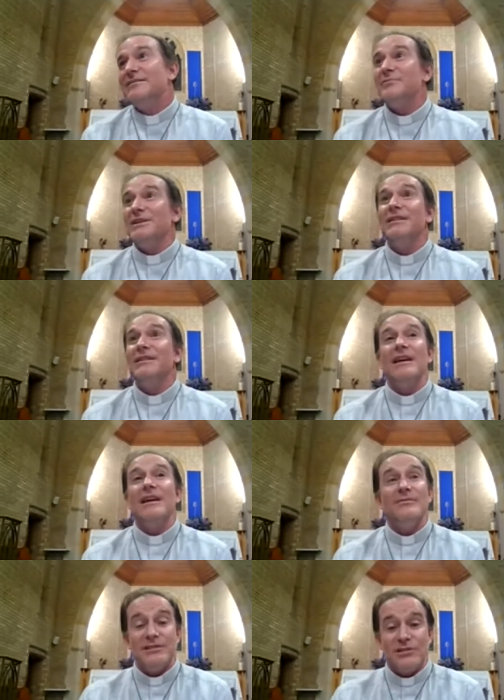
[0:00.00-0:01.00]
But
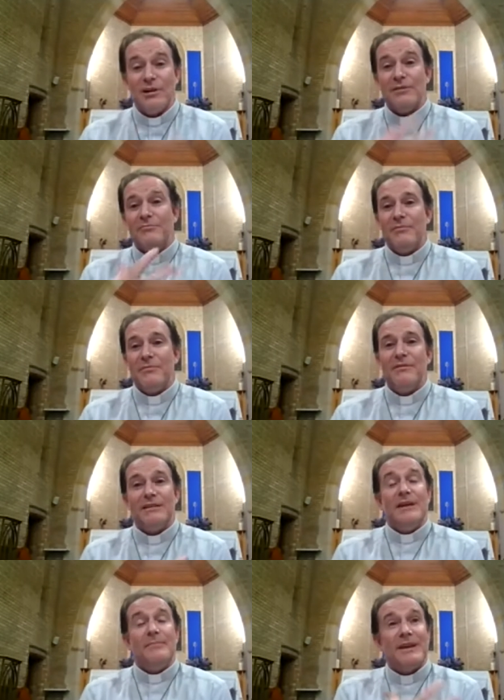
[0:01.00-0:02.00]
it was sort of,
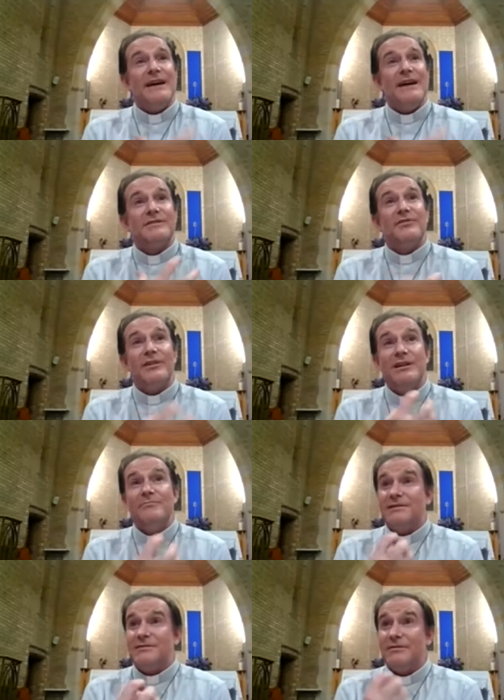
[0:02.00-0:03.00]
it becomes very much